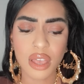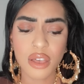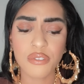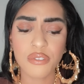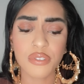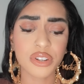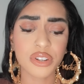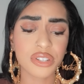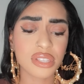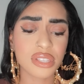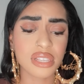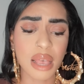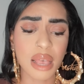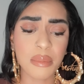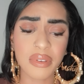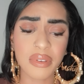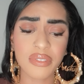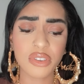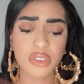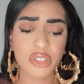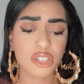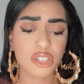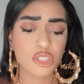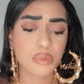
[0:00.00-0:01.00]
For some of
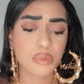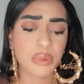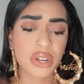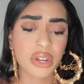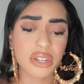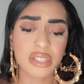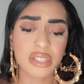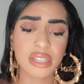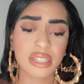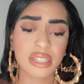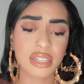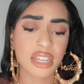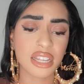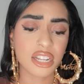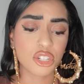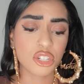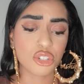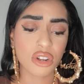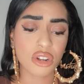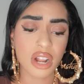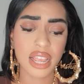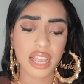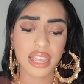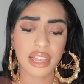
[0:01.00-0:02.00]
you, this person's going to
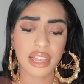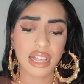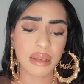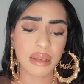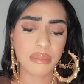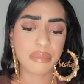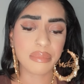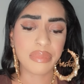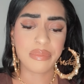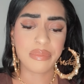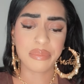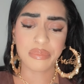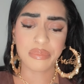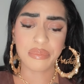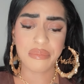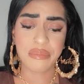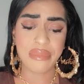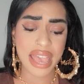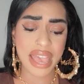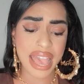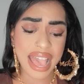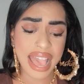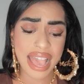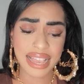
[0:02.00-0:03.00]
try and come
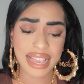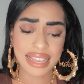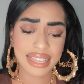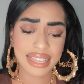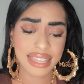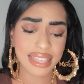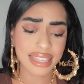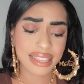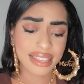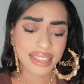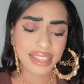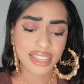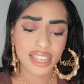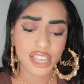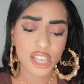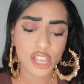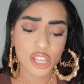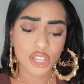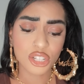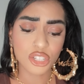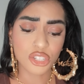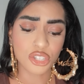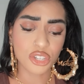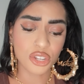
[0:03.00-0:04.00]
back
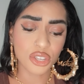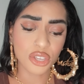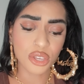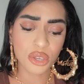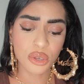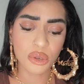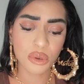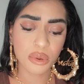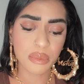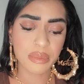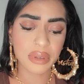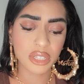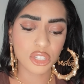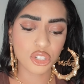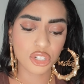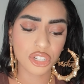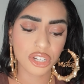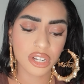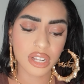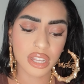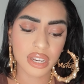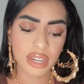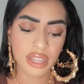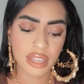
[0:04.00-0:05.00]
to you, but you're
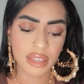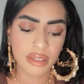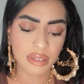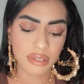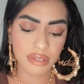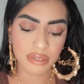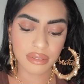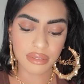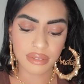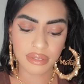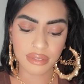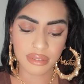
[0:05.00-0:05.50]
going to,